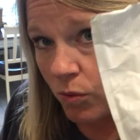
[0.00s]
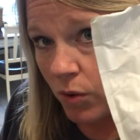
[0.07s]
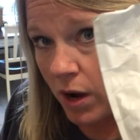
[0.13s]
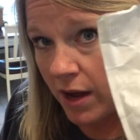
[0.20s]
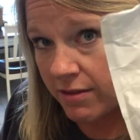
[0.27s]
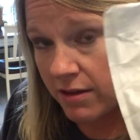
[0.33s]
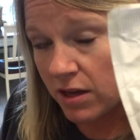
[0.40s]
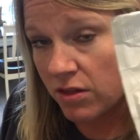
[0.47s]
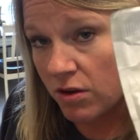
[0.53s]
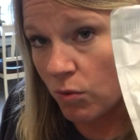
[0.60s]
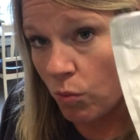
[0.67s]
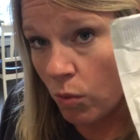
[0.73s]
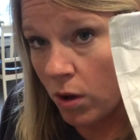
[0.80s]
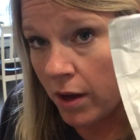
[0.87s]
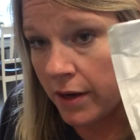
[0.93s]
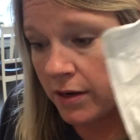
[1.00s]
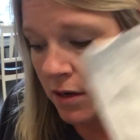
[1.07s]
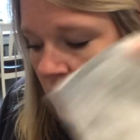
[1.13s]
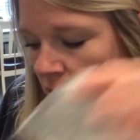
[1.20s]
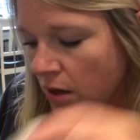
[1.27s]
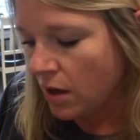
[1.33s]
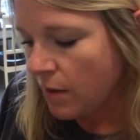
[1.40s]
I think that 1
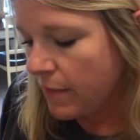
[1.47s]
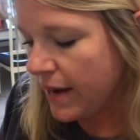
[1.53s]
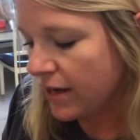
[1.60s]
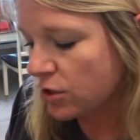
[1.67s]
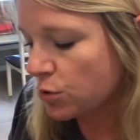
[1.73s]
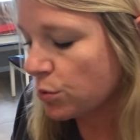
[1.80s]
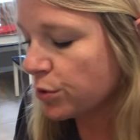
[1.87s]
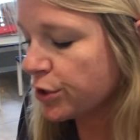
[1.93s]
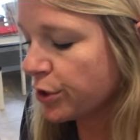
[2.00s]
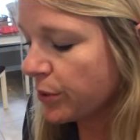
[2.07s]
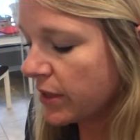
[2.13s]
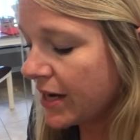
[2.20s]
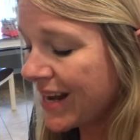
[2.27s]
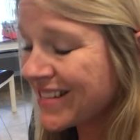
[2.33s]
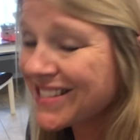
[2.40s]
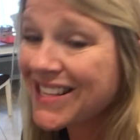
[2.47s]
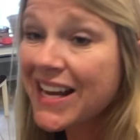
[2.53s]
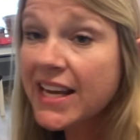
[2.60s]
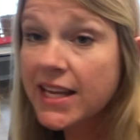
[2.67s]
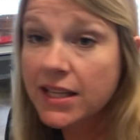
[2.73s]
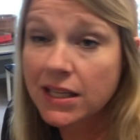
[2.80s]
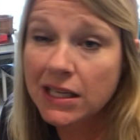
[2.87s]
pouch will do it. And
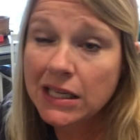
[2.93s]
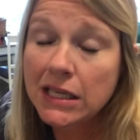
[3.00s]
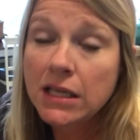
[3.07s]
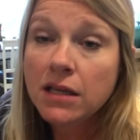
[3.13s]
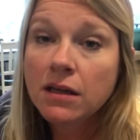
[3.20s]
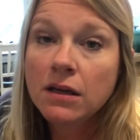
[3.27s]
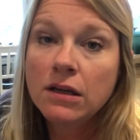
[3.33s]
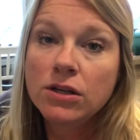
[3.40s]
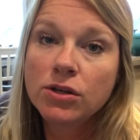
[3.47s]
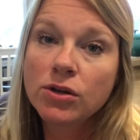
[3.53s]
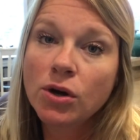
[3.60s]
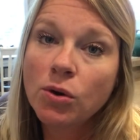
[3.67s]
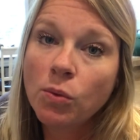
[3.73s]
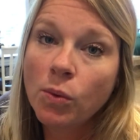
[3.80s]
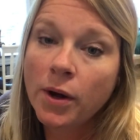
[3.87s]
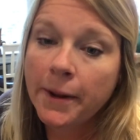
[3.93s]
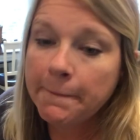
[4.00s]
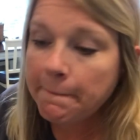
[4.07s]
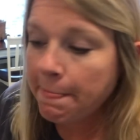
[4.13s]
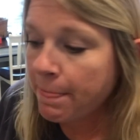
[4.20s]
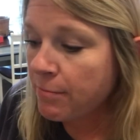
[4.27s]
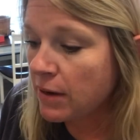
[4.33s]
secondly, you don't want
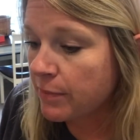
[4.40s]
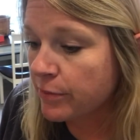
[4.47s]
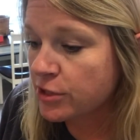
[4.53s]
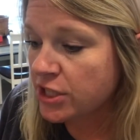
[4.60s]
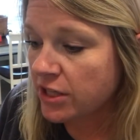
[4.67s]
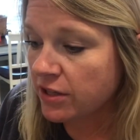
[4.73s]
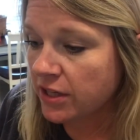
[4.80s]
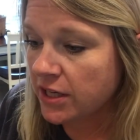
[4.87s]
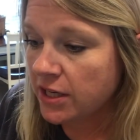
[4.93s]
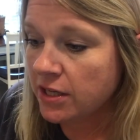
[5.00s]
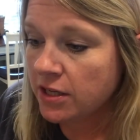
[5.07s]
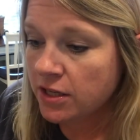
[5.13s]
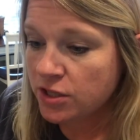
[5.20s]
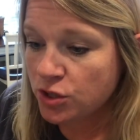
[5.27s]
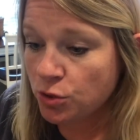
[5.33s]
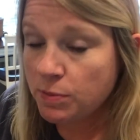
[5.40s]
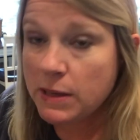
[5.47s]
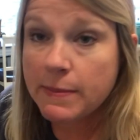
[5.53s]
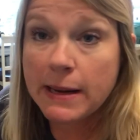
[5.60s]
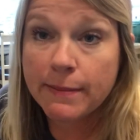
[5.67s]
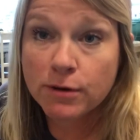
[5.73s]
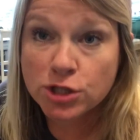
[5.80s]
pepper jelly to be
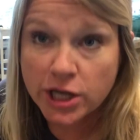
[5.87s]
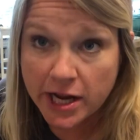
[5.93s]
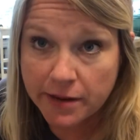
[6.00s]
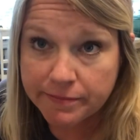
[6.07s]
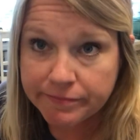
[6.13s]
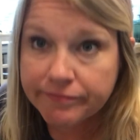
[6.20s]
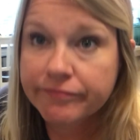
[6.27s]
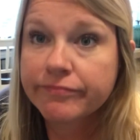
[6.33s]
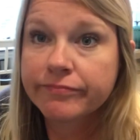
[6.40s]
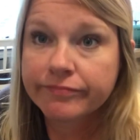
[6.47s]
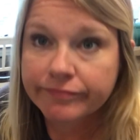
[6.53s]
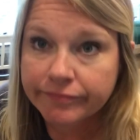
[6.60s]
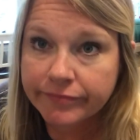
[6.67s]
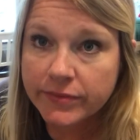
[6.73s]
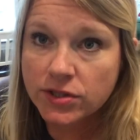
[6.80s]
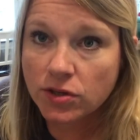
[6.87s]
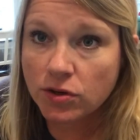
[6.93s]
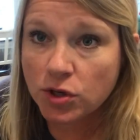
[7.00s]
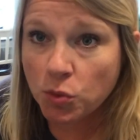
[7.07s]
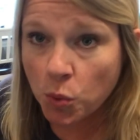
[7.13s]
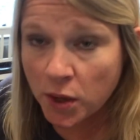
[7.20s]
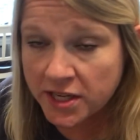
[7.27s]
pepper jam. So
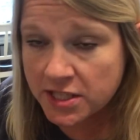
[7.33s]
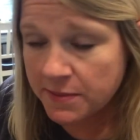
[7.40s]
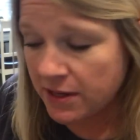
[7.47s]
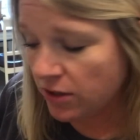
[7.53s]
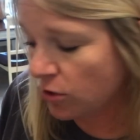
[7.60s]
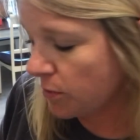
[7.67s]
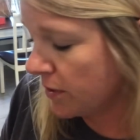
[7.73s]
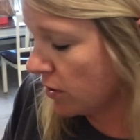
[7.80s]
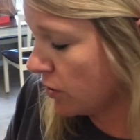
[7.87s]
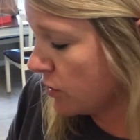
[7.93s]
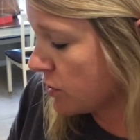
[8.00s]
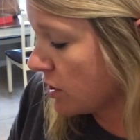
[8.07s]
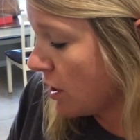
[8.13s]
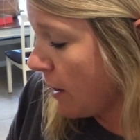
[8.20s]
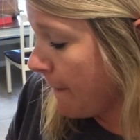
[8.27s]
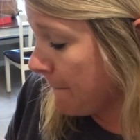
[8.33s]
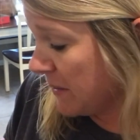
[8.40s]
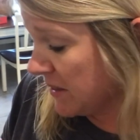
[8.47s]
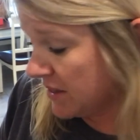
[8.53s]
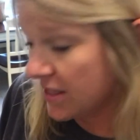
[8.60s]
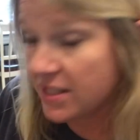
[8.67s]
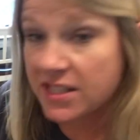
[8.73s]
you want it to be a little bit loose,
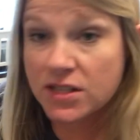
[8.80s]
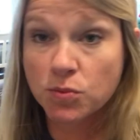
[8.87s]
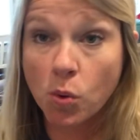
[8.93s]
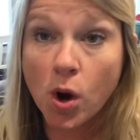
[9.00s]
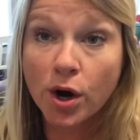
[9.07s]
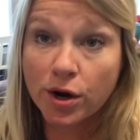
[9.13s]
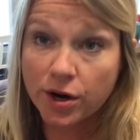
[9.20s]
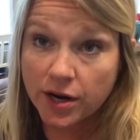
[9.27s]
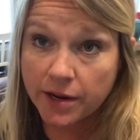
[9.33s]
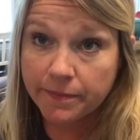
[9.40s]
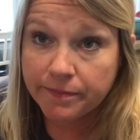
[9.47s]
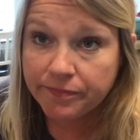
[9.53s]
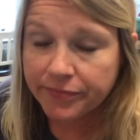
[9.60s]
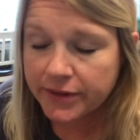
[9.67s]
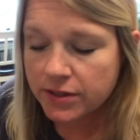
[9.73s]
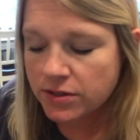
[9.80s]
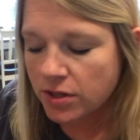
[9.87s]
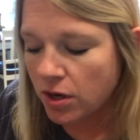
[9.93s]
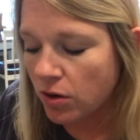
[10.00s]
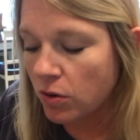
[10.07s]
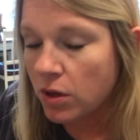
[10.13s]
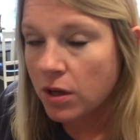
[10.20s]
but this is watery.
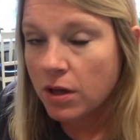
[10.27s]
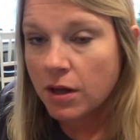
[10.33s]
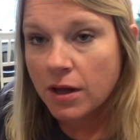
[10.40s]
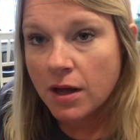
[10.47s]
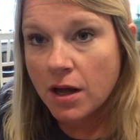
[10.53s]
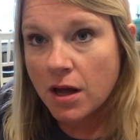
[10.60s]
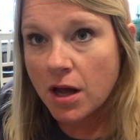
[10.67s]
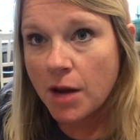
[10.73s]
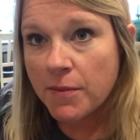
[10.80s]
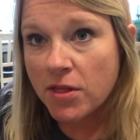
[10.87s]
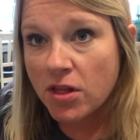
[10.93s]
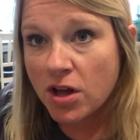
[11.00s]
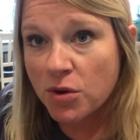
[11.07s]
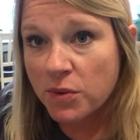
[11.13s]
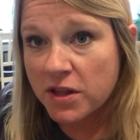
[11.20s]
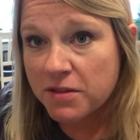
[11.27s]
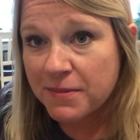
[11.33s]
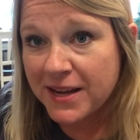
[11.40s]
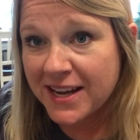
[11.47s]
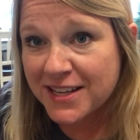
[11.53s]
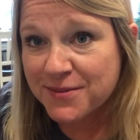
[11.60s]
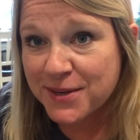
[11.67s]
So come along with
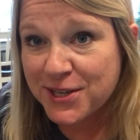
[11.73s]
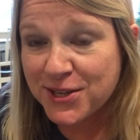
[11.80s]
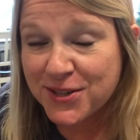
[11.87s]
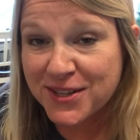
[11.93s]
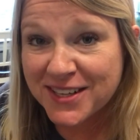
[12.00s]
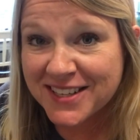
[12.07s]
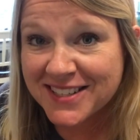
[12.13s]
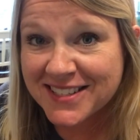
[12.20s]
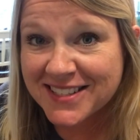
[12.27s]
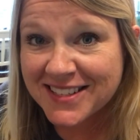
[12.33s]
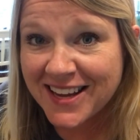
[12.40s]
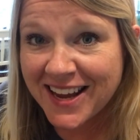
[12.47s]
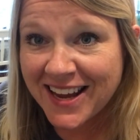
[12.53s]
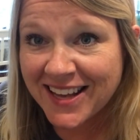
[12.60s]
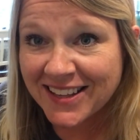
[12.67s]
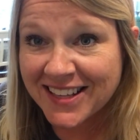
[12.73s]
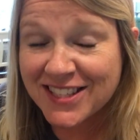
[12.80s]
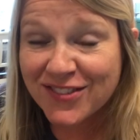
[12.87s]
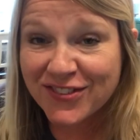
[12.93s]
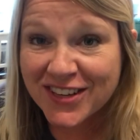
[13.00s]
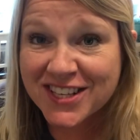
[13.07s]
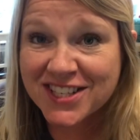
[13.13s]
me as we do this, and let's
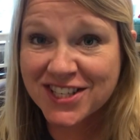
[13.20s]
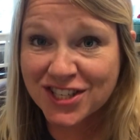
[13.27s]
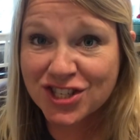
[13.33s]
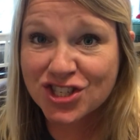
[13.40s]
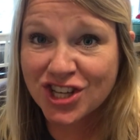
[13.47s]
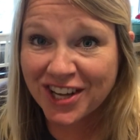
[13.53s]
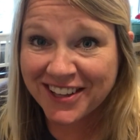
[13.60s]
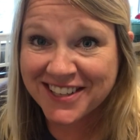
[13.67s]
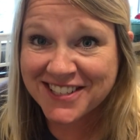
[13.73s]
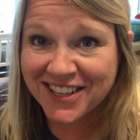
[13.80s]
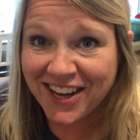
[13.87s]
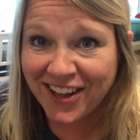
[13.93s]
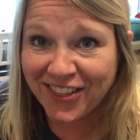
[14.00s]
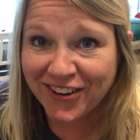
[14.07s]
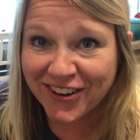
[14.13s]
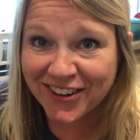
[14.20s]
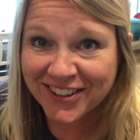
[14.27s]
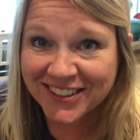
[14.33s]
fix this jelly together.